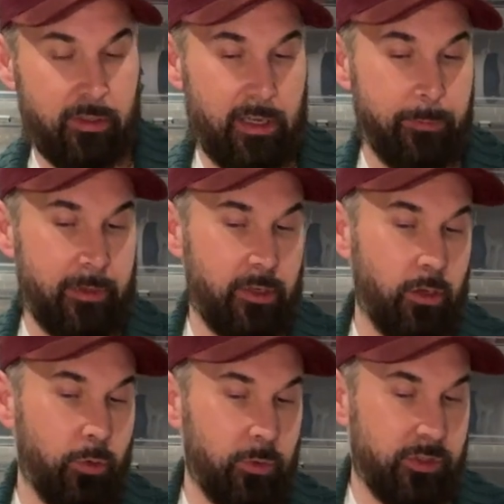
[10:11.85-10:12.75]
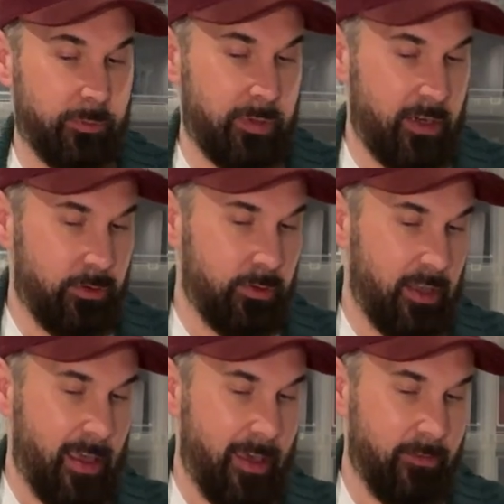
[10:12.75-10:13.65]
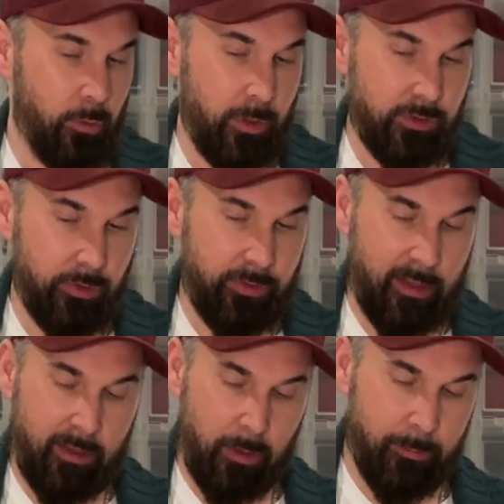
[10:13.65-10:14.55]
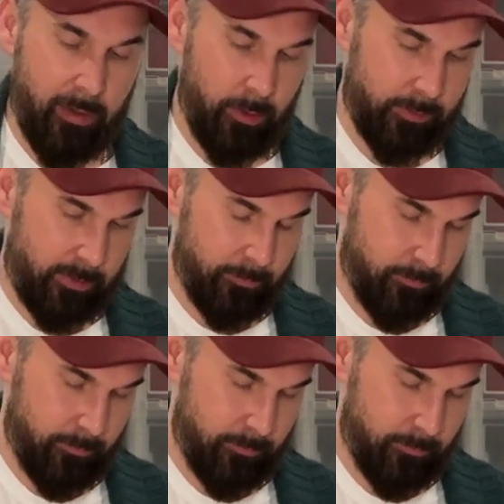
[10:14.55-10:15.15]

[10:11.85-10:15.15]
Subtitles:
let me know which pair you have and what you think about them.